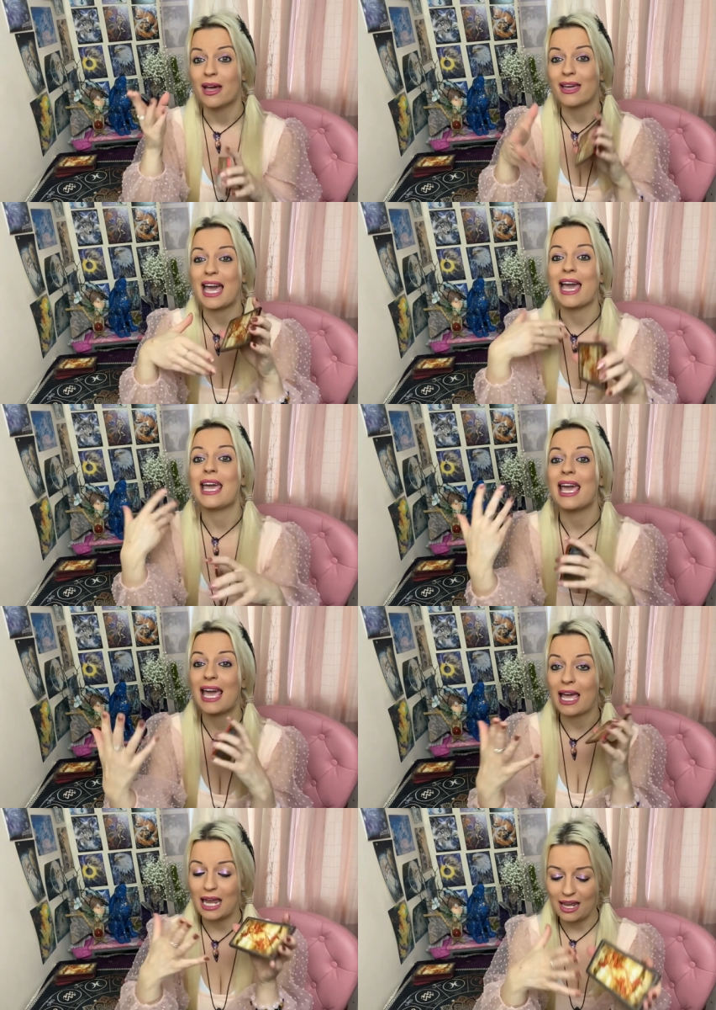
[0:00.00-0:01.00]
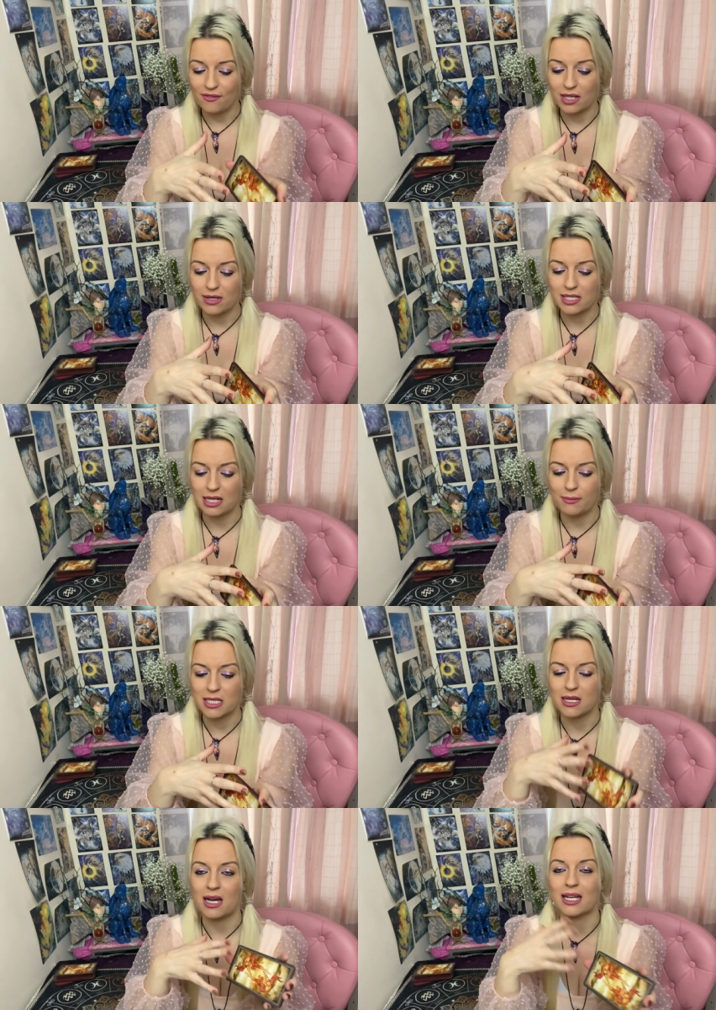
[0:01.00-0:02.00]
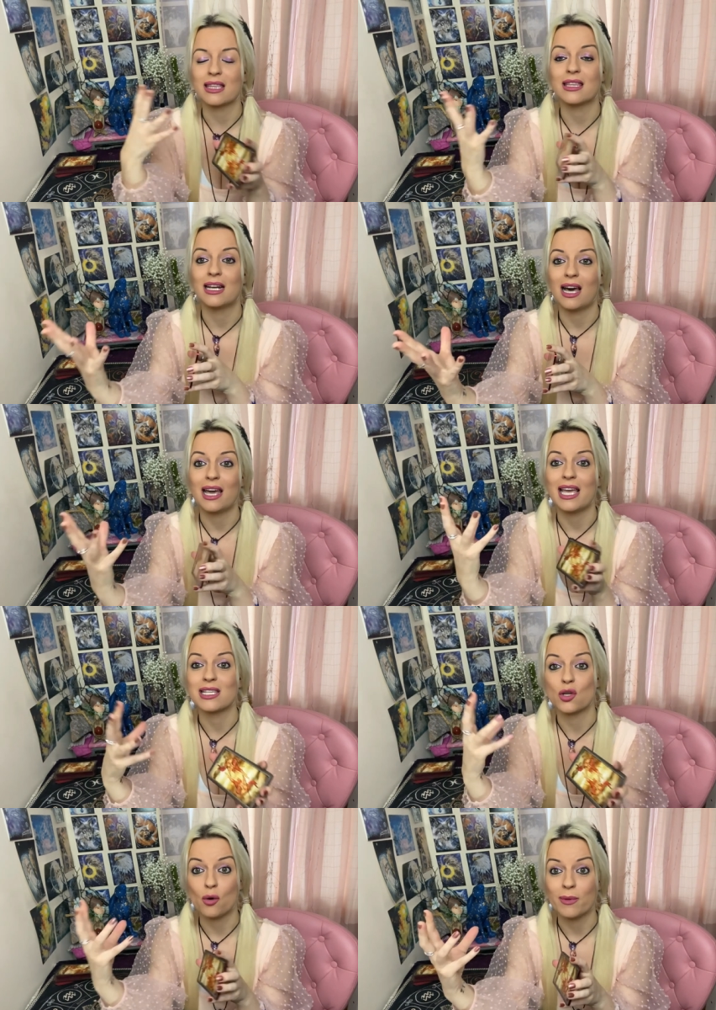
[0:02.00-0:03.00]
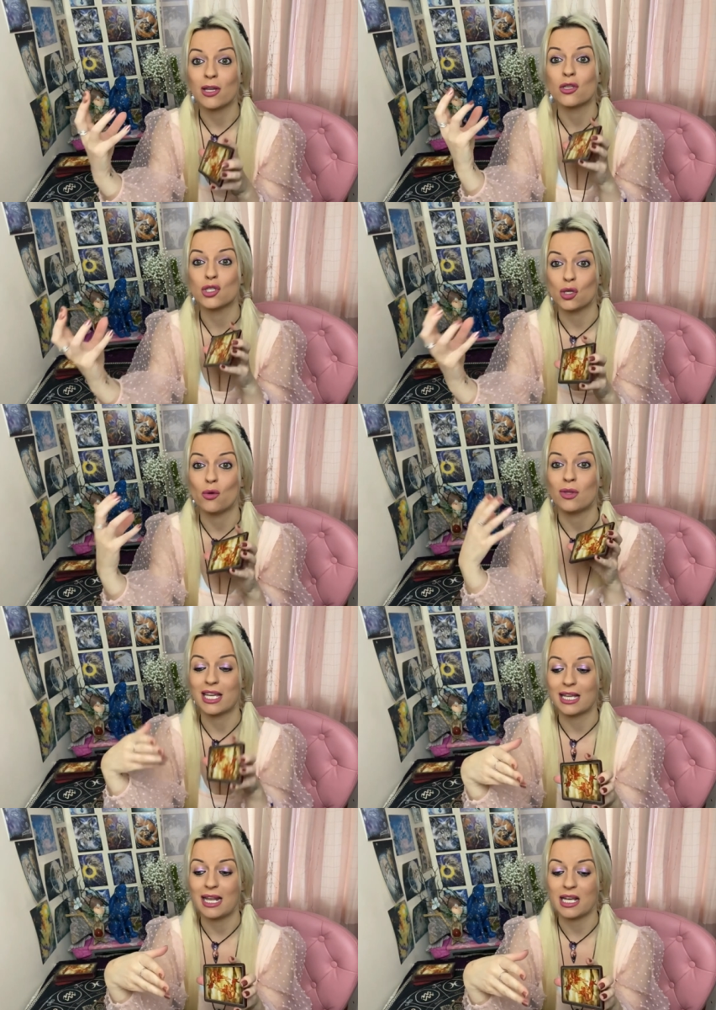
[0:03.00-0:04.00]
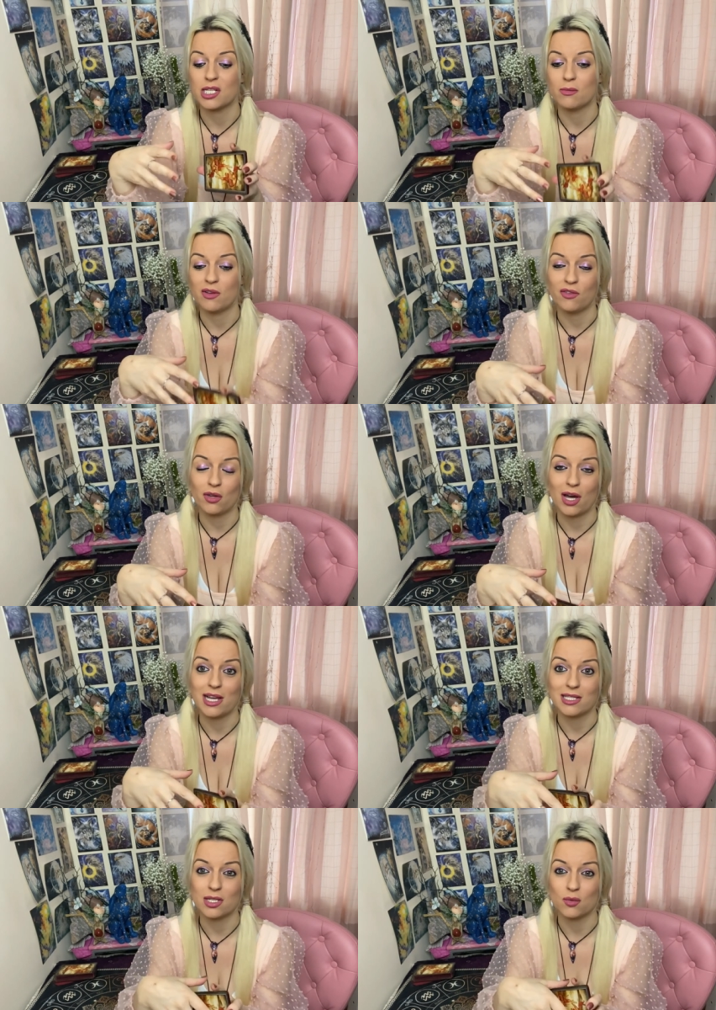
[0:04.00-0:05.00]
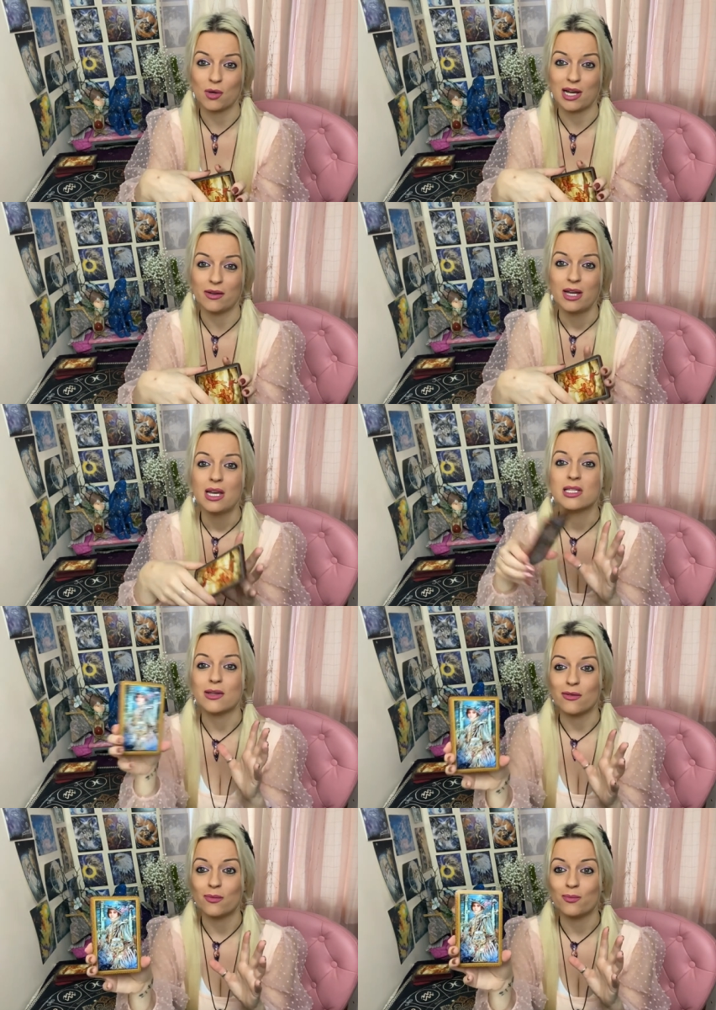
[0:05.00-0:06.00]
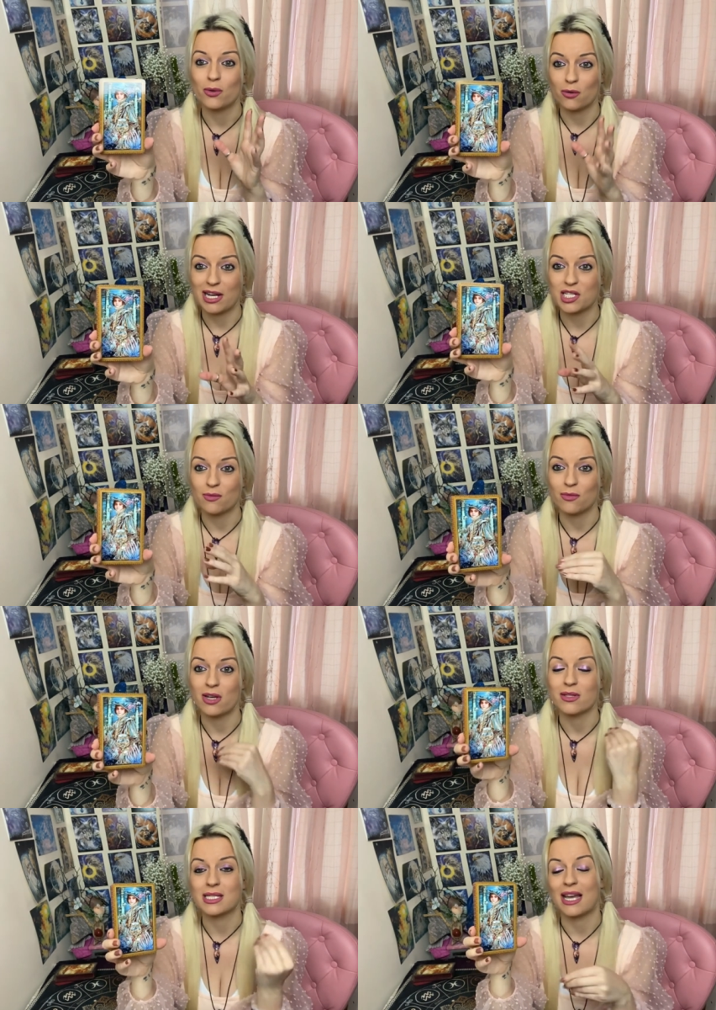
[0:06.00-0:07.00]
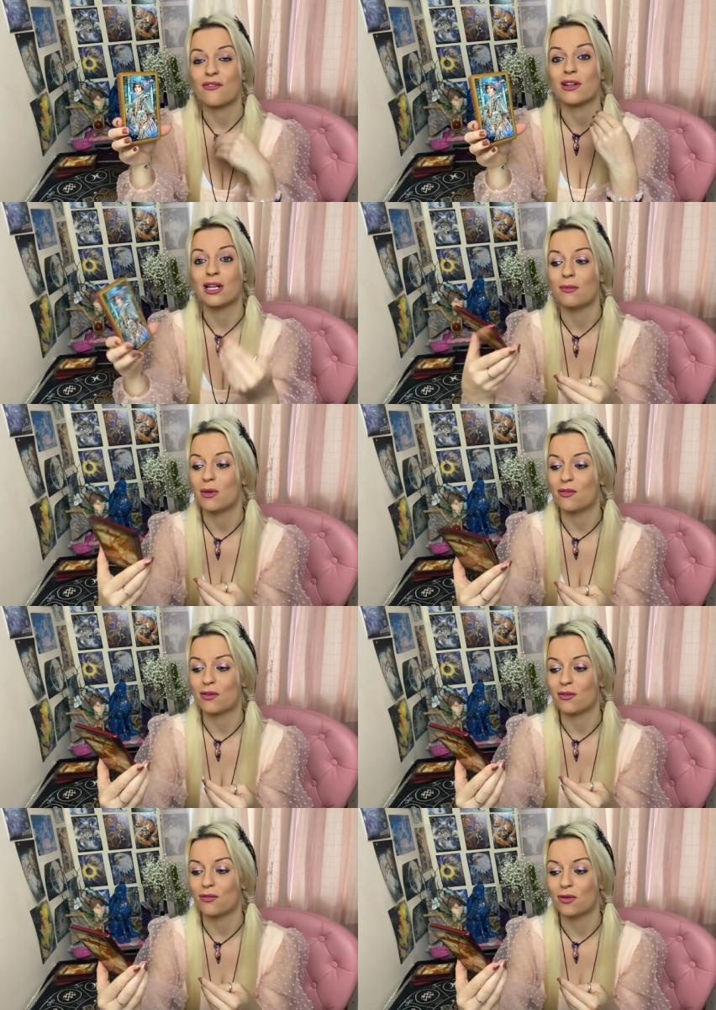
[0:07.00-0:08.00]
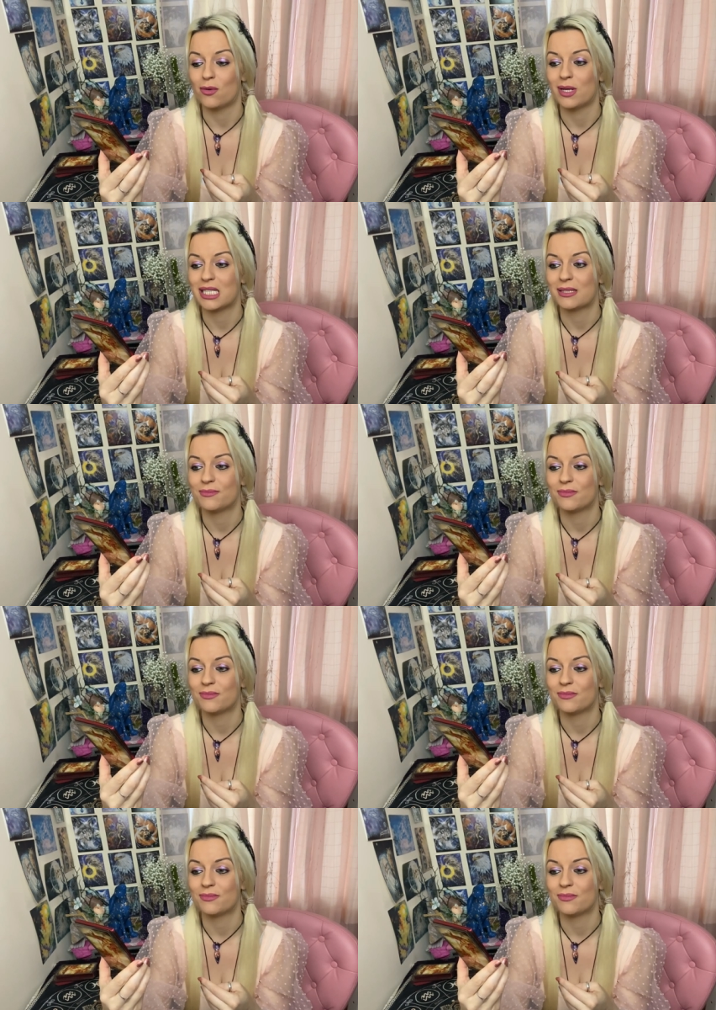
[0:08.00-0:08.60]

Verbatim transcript: Okay, even though it's going to be dark, the light is coming to the connection with you guys as well. So progression routes definitely moving forward.